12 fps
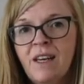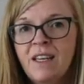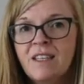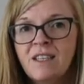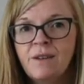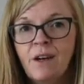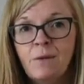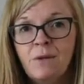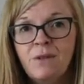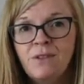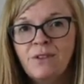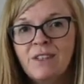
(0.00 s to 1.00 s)
So I hope you
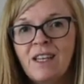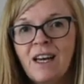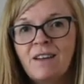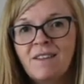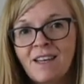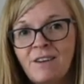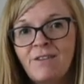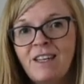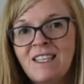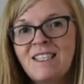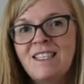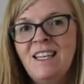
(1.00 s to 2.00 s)
enjoyed that. Thank you for
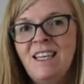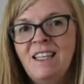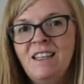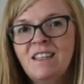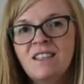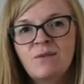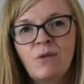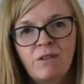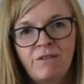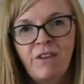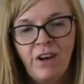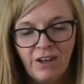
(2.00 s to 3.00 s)
listening. There's
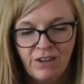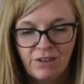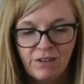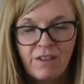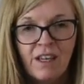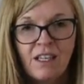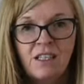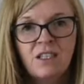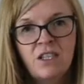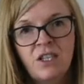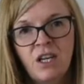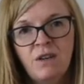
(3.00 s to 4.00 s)
one final thing to
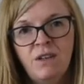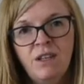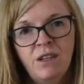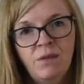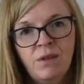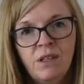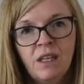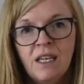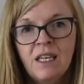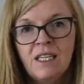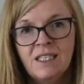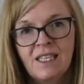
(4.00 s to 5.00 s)
show you
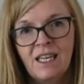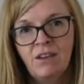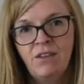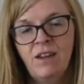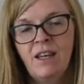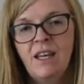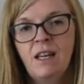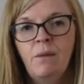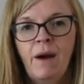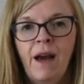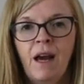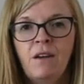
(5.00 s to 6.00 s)
to get you thinking
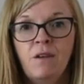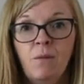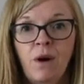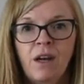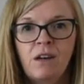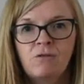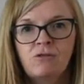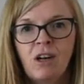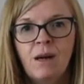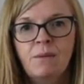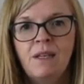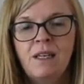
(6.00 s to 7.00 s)
about how you might
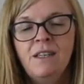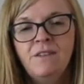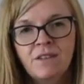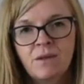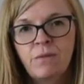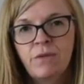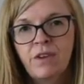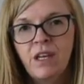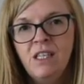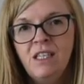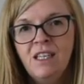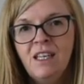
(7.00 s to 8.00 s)
grab and lift something.